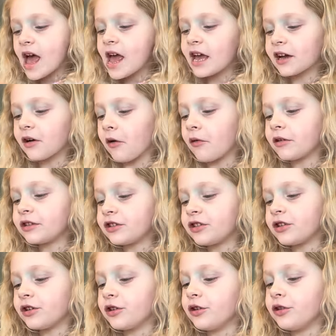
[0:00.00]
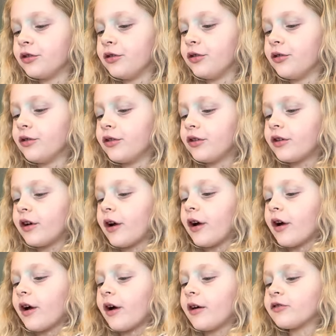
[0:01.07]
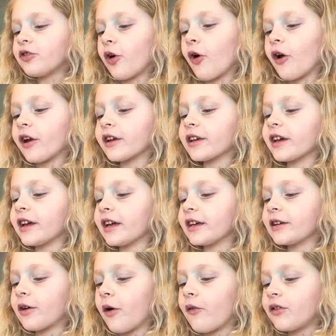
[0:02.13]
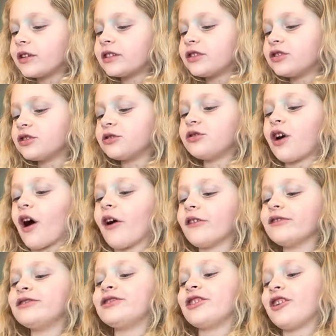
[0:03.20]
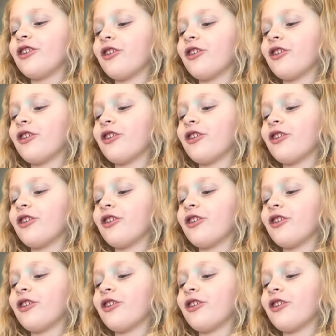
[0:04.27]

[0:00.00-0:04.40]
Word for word: I'm going to Target and going to Target.